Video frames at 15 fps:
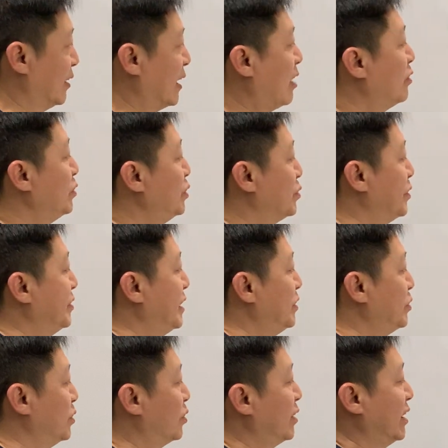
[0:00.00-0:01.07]
now
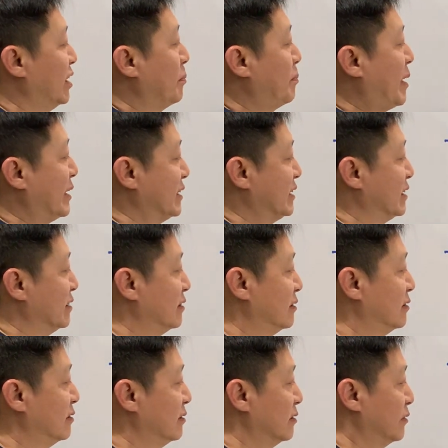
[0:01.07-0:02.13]
you know that the parts
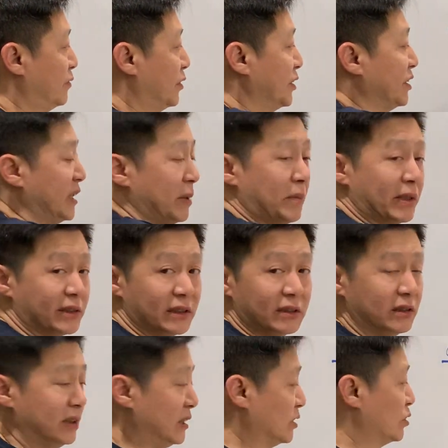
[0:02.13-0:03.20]
for the day
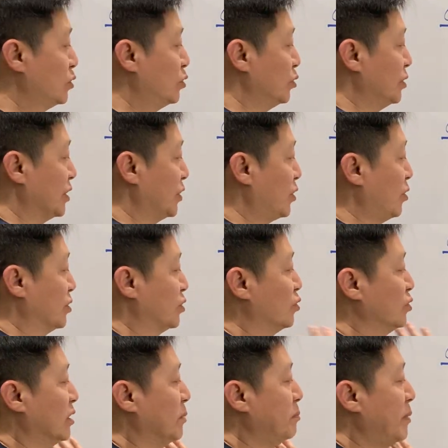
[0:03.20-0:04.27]
master is good. The dog is
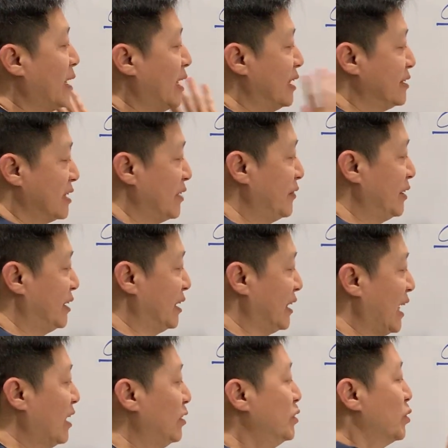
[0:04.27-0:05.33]
good. That balance everything,
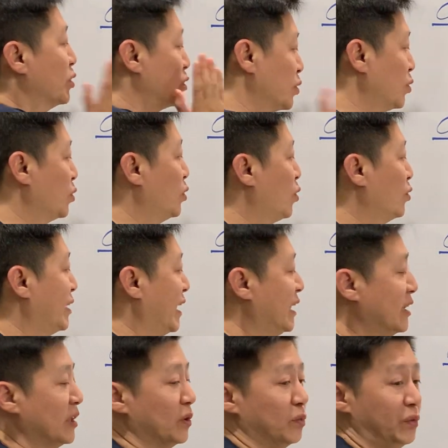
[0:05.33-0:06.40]
and you also know
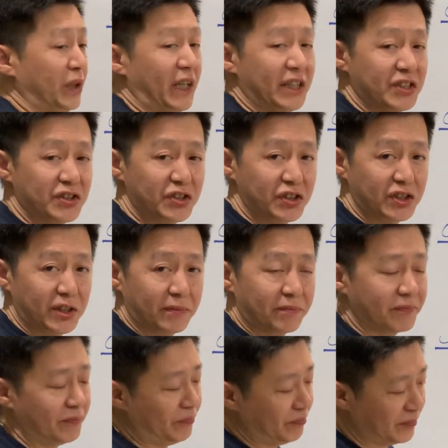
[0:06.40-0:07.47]
that relationship,
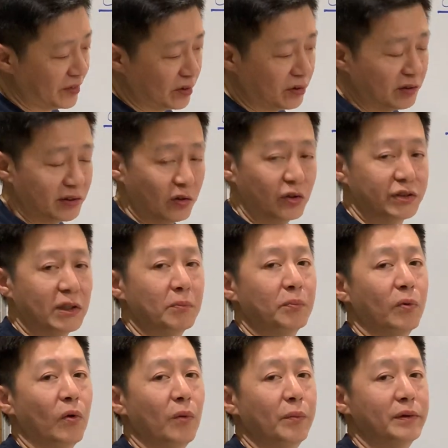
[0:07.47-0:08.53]
got some
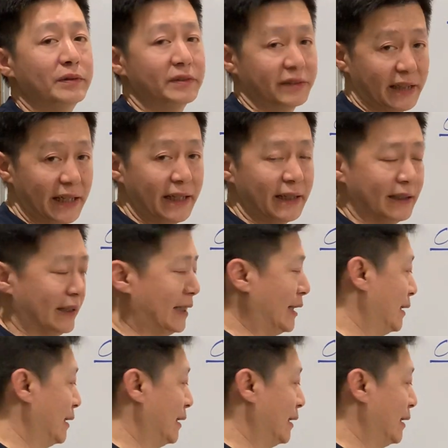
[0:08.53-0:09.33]
problems. Okay.